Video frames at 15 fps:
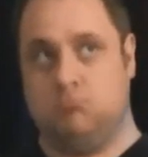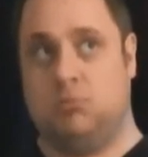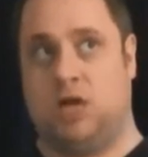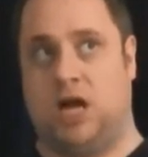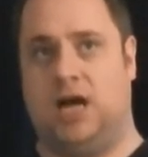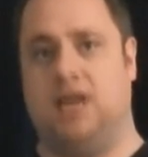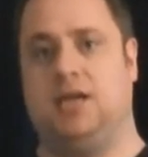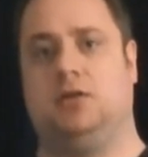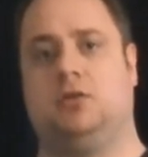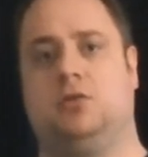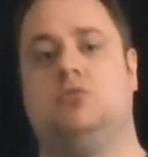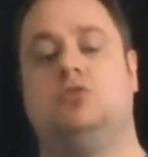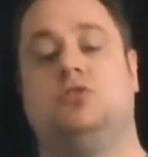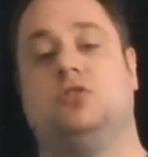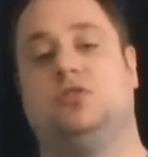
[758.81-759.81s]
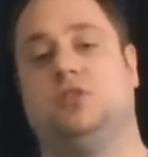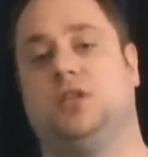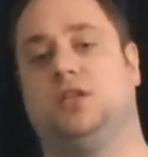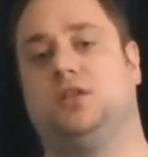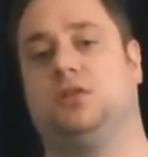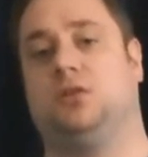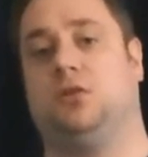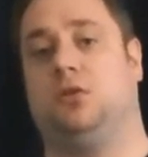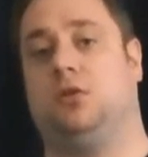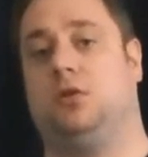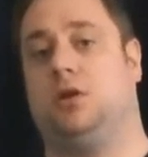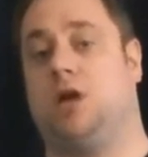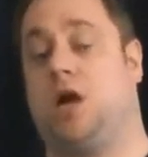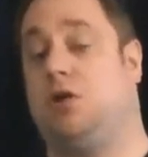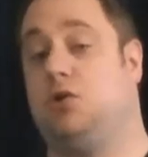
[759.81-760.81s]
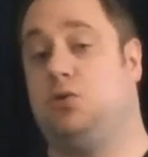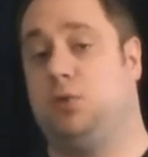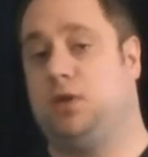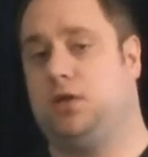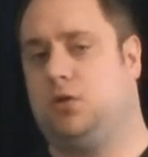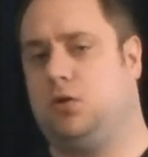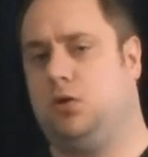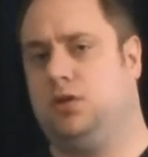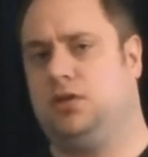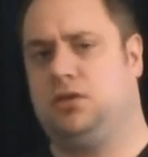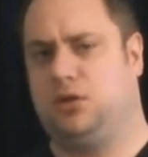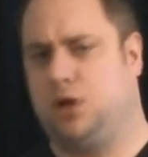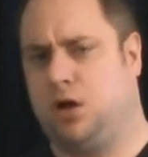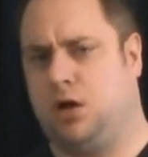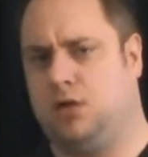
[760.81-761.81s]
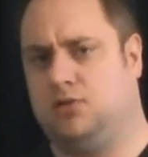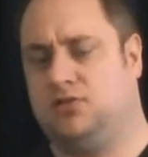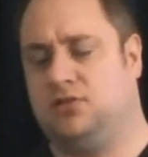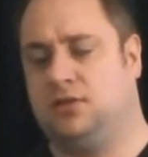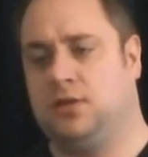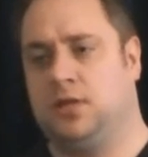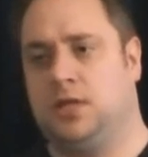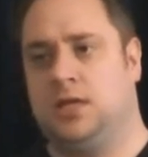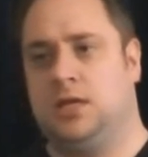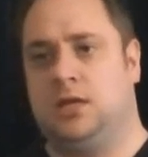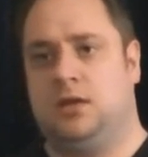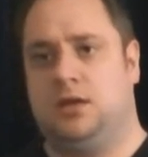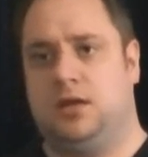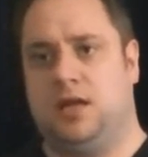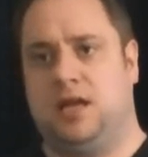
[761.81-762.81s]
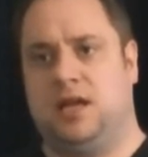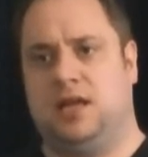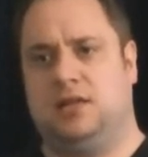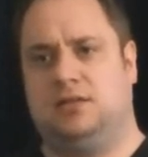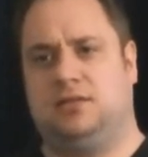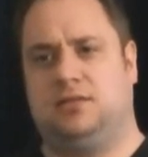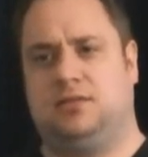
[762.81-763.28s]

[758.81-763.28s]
higher consciousness or how you will call it God, that